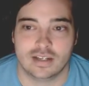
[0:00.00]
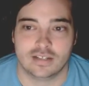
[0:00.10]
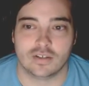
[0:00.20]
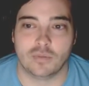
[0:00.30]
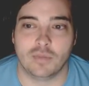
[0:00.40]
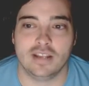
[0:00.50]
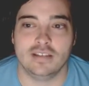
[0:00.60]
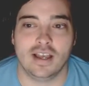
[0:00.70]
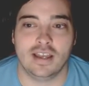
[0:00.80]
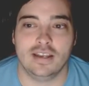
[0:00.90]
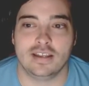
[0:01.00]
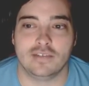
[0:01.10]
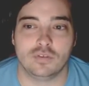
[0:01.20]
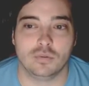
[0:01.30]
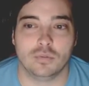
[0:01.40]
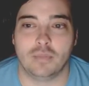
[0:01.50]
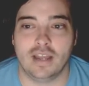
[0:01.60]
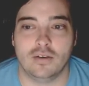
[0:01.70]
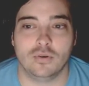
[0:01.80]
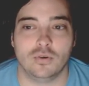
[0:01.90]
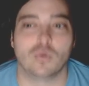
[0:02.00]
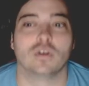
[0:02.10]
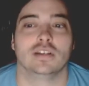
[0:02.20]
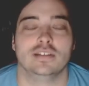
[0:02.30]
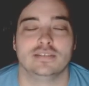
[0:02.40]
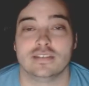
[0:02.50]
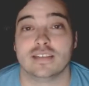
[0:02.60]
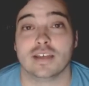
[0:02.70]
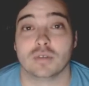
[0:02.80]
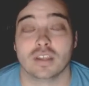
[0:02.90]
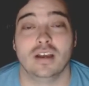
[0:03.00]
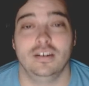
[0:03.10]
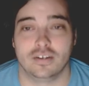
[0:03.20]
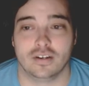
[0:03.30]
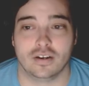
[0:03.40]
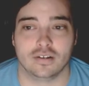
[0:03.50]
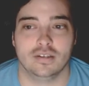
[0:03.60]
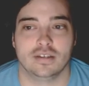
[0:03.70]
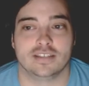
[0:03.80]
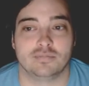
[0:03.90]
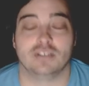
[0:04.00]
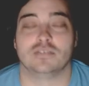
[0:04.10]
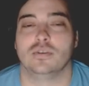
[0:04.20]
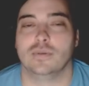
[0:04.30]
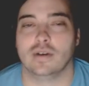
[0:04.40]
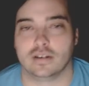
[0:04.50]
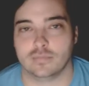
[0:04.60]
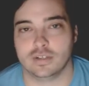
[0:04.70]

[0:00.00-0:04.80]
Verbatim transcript: So money line, if you bet on Oregon, since they were the underdog, it's plus 200.